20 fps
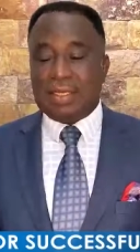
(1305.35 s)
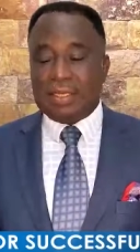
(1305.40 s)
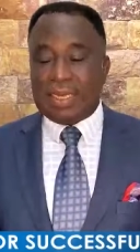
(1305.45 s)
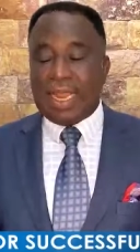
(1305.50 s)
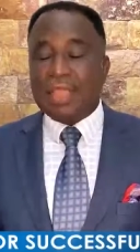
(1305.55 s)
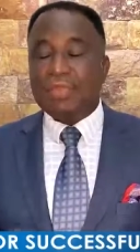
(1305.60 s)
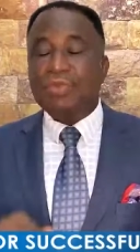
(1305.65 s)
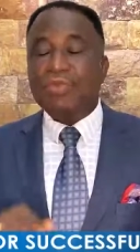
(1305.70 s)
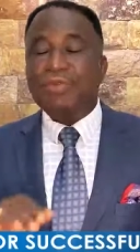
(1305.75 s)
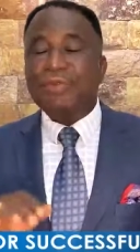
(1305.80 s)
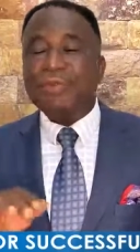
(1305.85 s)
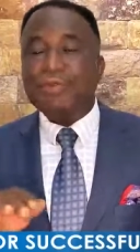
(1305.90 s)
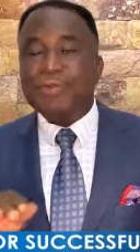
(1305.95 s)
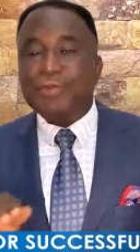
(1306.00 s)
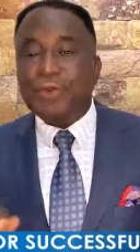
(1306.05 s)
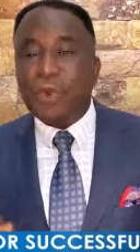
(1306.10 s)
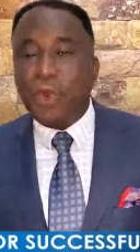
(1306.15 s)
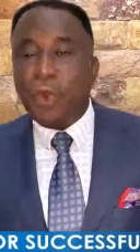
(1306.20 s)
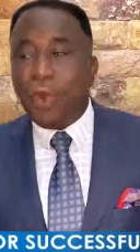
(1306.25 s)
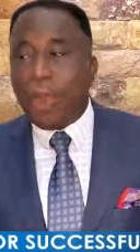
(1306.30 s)
that you
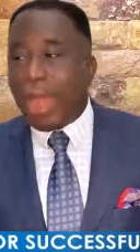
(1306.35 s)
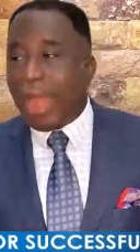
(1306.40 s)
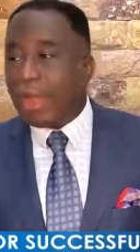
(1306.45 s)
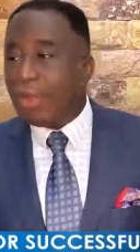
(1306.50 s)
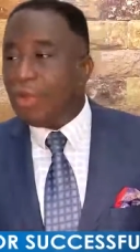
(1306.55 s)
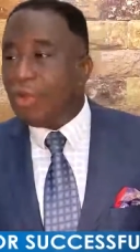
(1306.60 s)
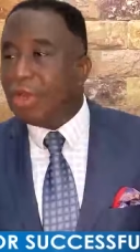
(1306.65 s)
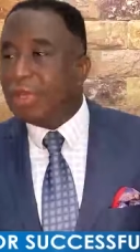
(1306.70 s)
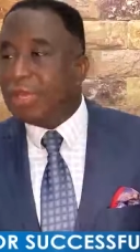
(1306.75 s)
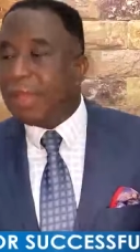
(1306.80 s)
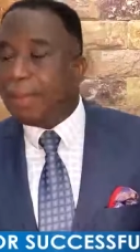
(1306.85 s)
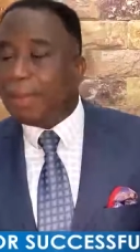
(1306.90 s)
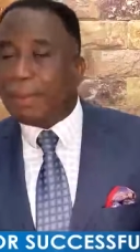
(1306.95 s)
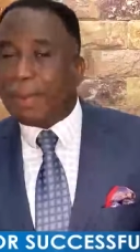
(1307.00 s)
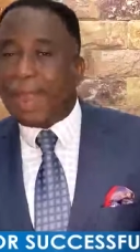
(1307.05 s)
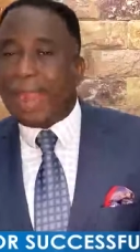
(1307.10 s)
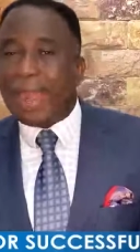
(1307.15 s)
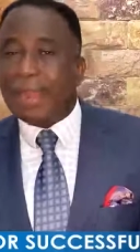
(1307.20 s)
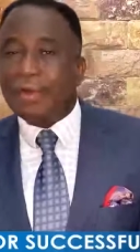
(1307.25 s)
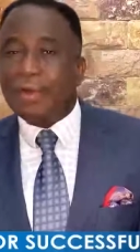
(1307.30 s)
flow along the
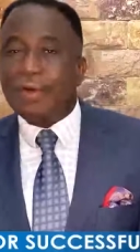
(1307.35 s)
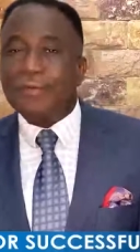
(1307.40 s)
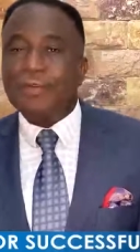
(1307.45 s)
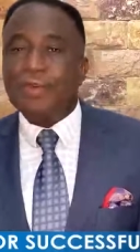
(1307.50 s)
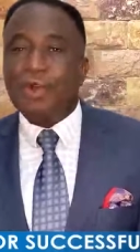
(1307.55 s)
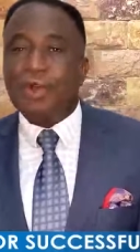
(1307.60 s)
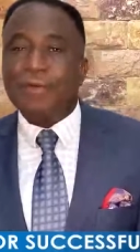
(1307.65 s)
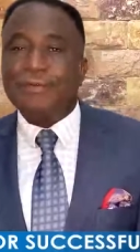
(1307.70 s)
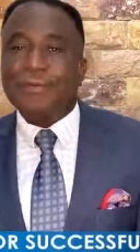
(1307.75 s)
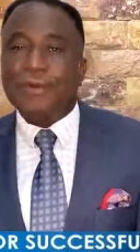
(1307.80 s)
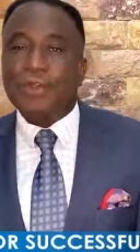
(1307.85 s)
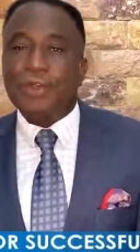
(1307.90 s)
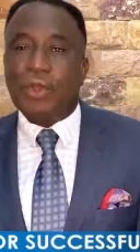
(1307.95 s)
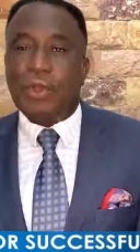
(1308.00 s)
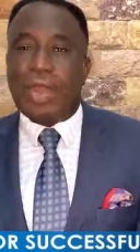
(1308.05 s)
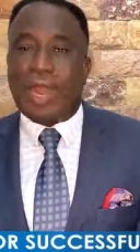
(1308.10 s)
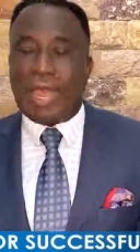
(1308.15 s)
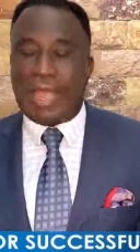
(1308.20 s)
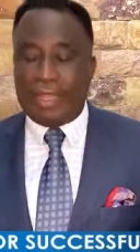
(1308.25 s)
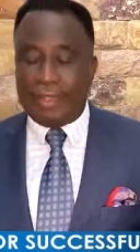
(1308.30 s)
plan of God for
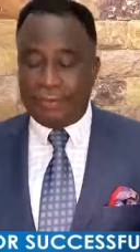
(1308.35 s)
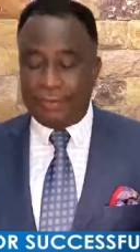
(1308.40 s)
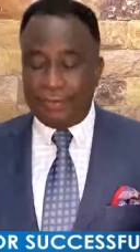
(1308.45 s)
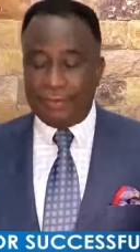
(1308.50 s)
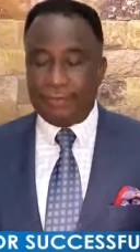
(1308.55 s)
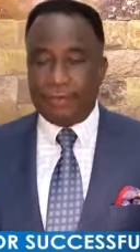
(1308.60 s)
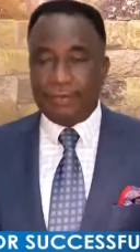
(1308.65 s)
your life,